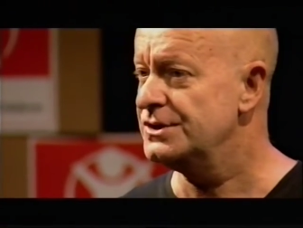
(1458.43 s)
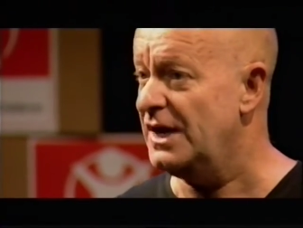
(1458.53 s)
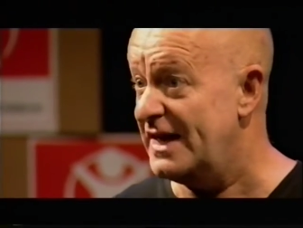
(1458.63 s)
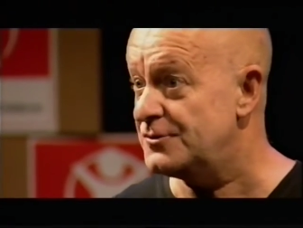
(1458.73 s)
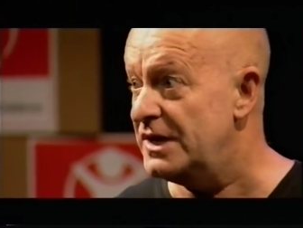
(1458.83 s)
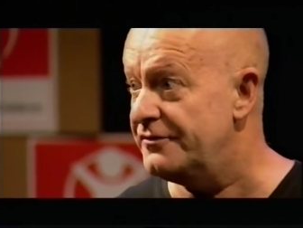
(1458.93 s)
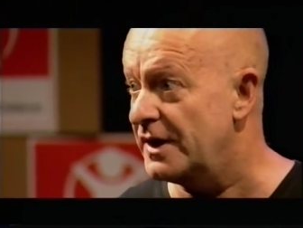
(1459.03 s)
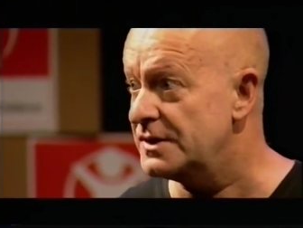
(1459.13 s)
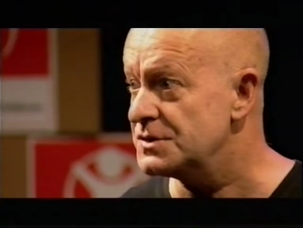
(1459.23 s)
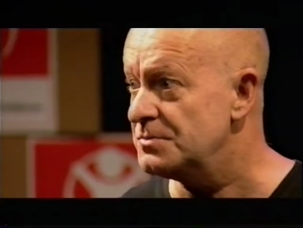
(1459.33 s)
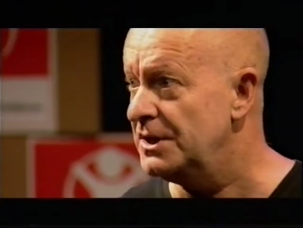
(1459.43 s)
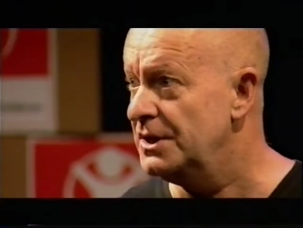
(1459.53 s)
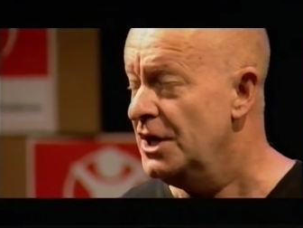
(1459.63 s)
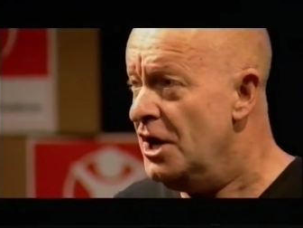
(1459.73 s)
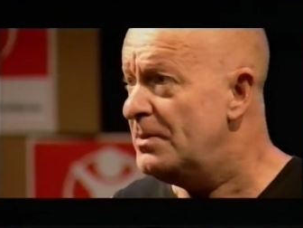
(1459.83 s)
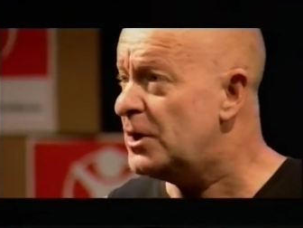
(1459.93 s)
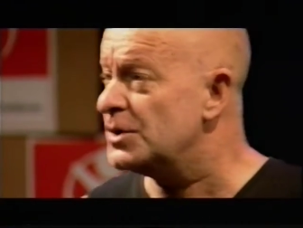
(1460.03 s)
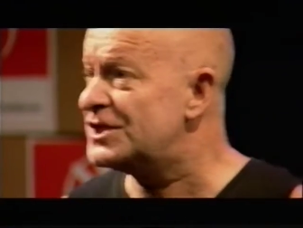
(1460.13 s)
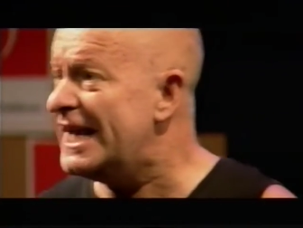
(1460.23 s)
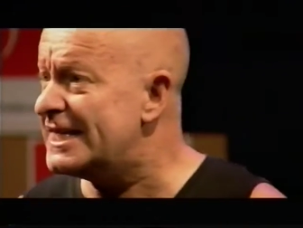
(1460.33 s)
Now that really frightens me,
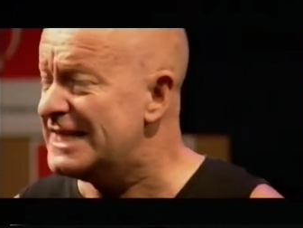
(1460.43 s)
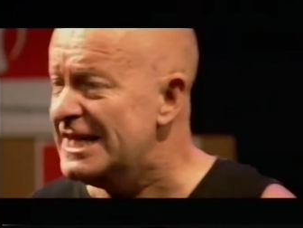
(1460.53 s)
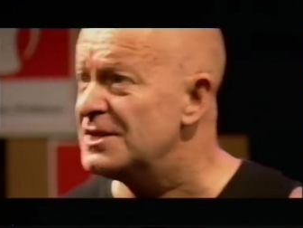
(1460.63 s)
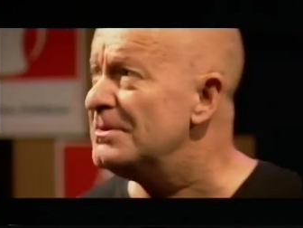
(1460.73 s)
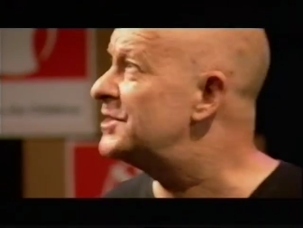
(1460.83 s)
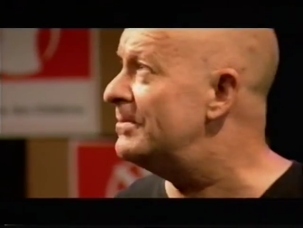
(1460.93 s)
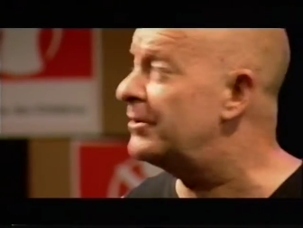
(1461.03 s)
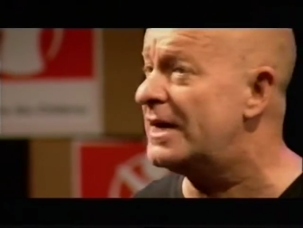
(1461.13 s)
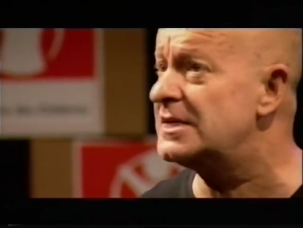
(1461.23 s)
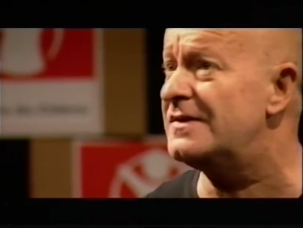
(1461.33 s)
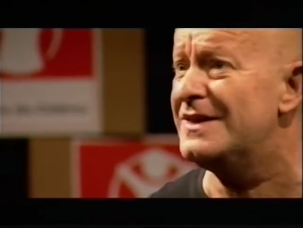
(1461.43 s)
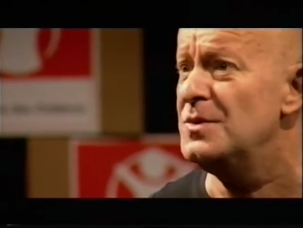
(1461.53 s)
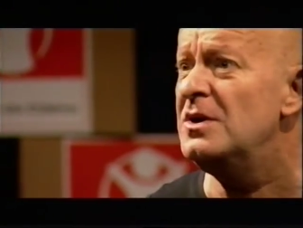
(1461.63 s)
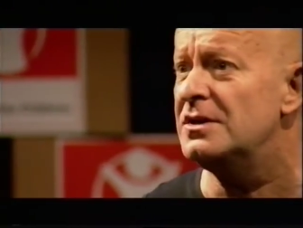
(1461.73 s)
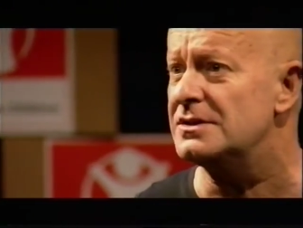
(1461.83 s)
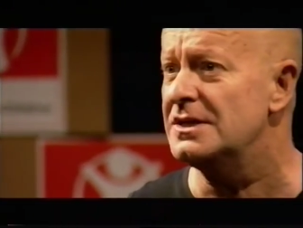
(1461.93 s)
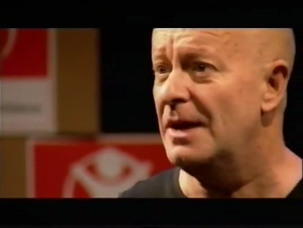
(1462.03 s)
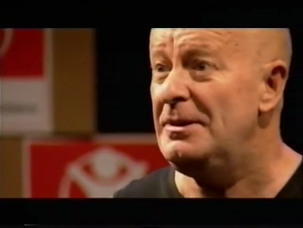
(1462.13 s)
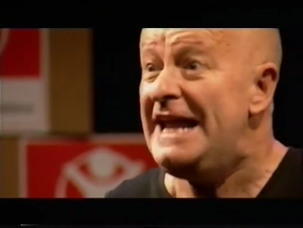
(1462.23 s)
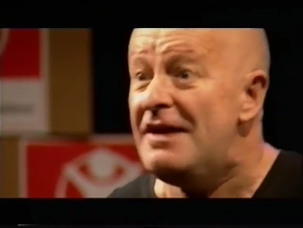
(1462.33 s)
because sex is the most democratic thing in the world.
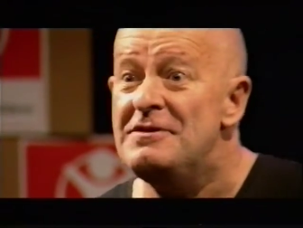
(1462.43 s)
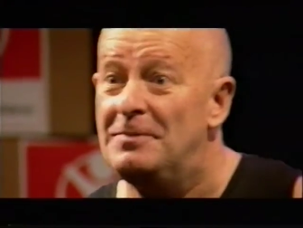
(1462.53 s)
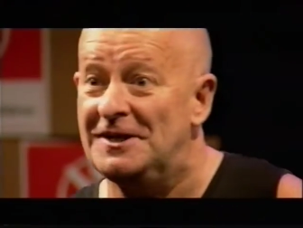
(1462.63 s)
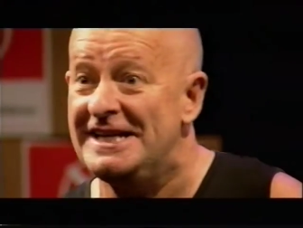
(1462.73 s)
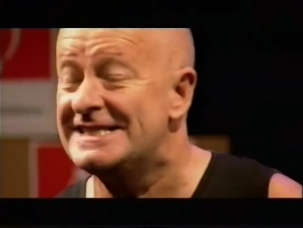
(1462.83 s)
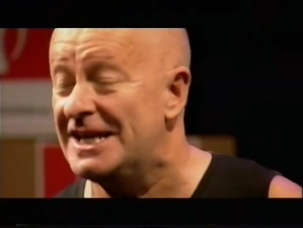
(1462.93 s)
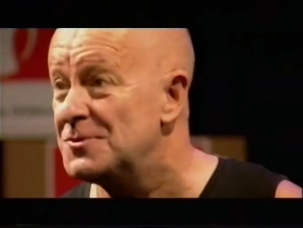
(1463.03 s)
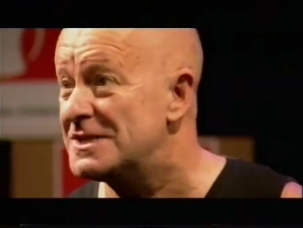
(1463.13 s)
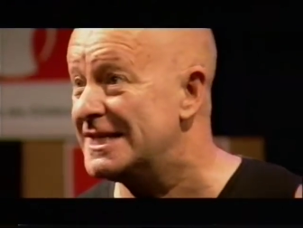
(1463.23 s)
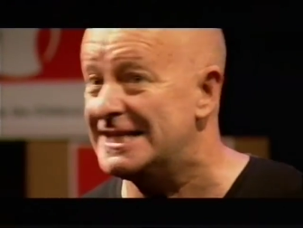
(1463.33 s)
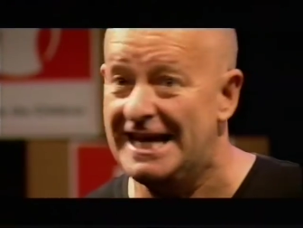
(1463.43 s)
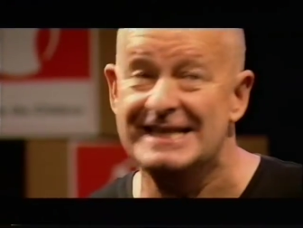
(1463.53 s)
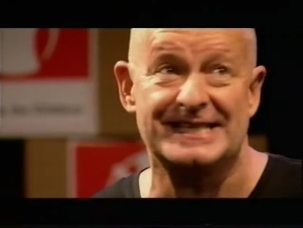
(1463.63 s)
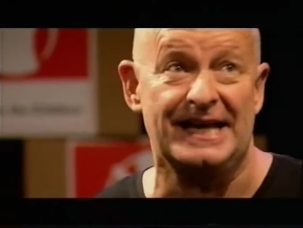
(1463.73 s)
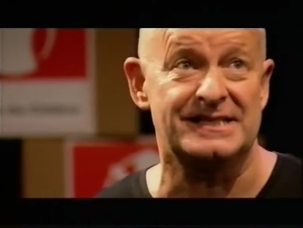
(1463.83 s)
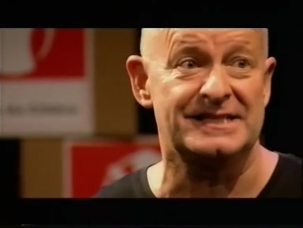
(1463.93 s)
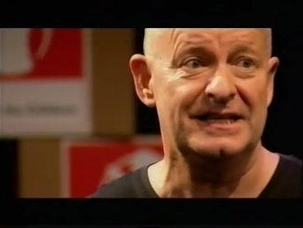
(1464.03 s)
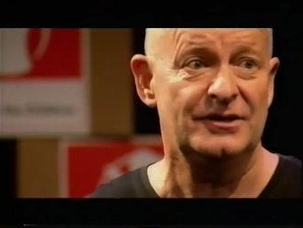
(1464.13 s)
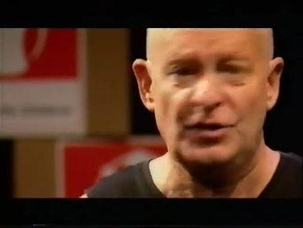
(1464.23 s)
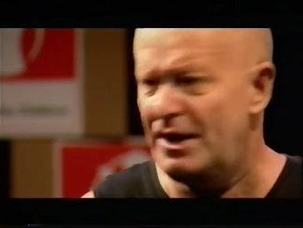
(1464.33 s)
I mean, everybody is interested in sex.
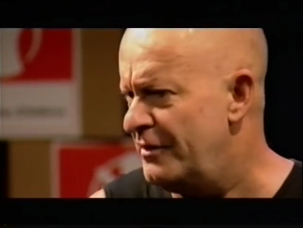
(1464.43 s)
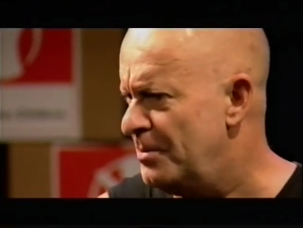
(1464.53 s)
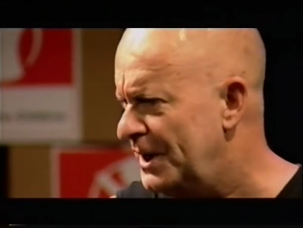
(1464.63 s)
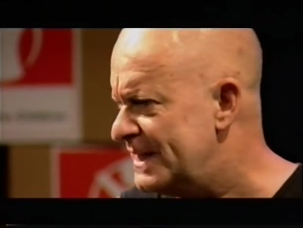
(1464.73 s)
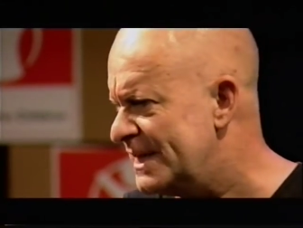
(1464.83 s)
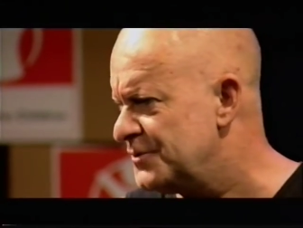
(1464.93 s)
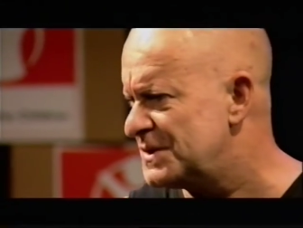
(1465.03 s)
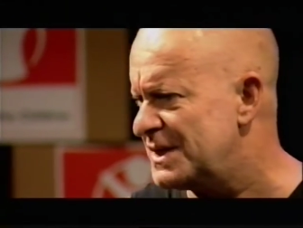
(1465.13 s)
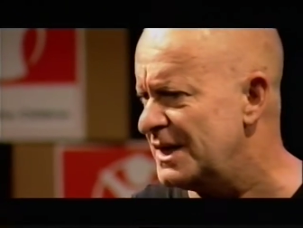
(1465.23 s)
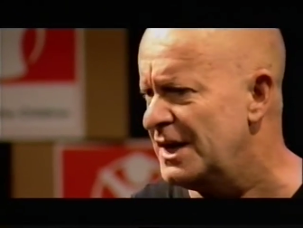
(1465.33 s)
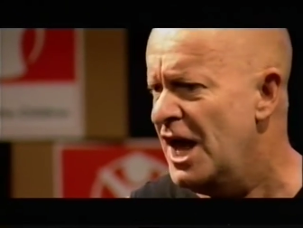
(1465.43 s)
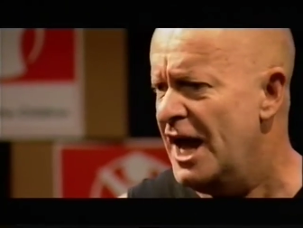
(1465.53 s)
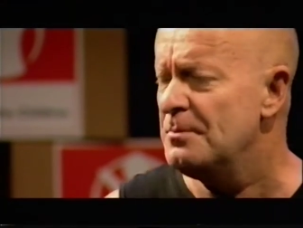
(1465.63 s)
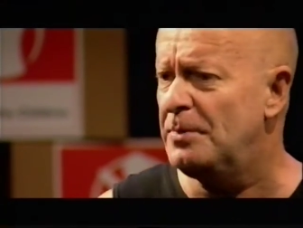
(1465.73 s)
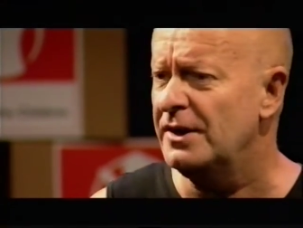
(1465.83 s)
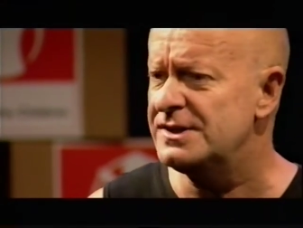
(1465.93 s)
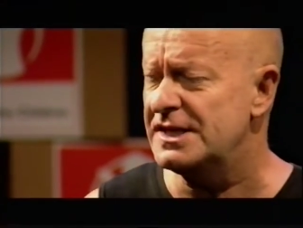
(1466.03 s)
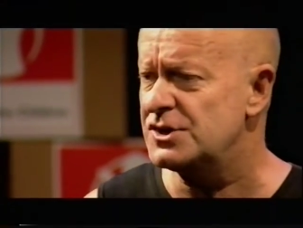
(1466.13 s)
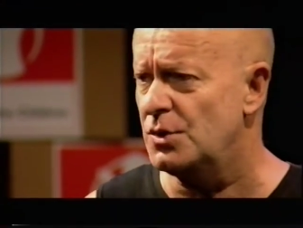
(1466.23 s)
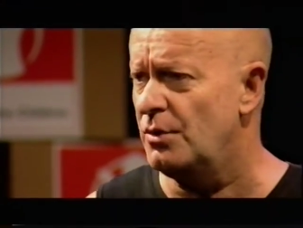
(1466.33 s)
Not everybody is interested in
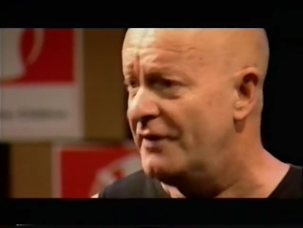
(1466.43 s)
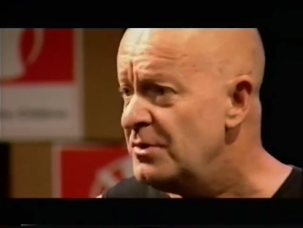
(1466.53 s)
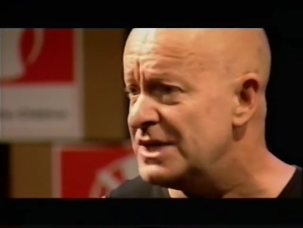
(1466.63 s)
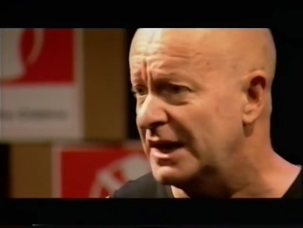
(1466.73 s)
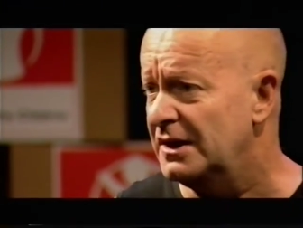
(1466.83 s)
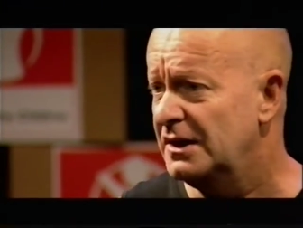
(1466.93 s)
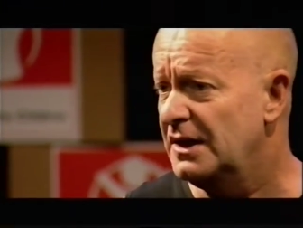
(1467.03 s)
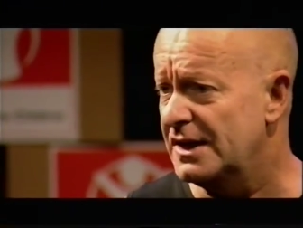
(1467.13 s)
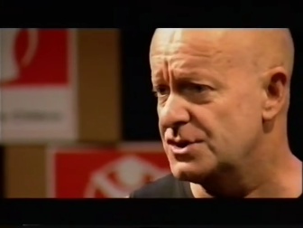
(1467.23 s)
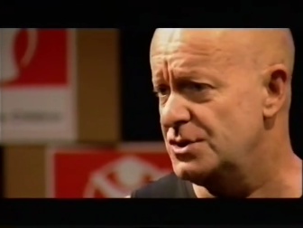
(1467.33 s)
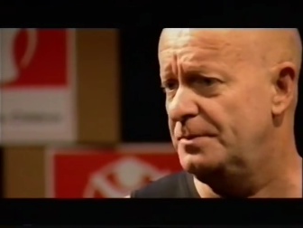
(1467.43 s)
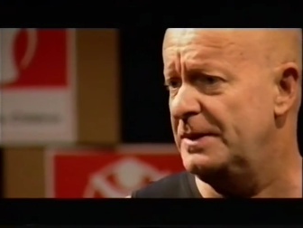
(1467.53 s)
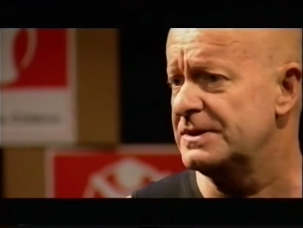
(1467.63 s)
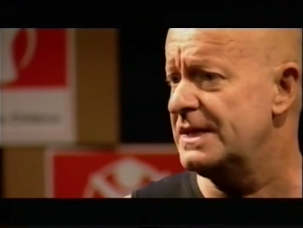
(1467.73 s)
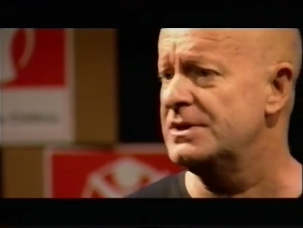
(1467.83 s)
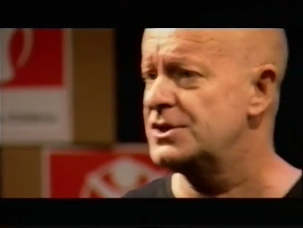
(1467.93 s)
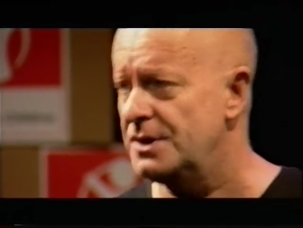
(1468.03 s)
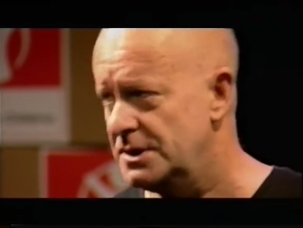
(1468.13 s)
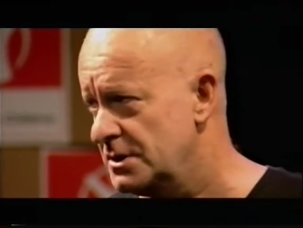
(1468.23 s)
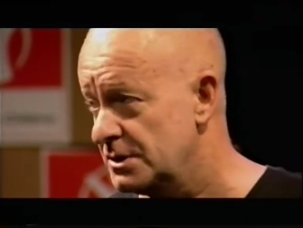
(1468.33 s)
politics or voting, as you people
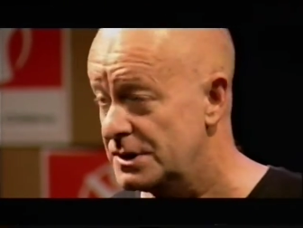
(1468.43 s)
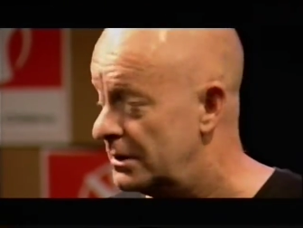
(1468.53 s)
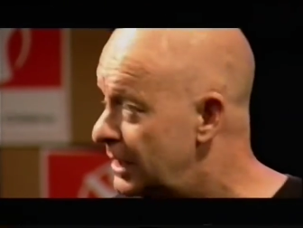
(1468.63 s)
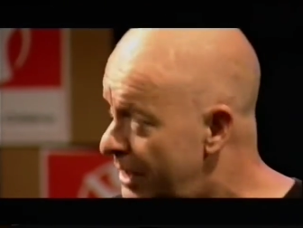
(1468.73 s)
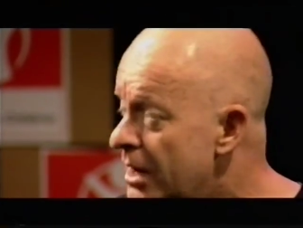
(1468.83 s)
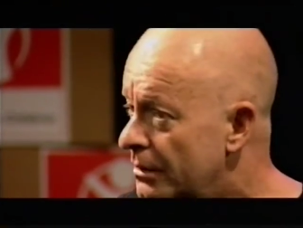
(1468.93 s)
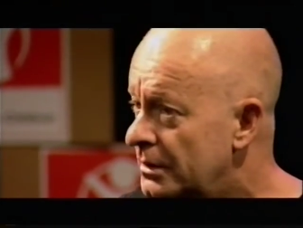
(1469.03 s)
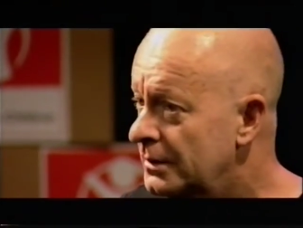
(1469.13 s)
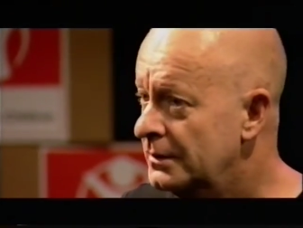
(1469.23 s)
demonstrated not so long ago.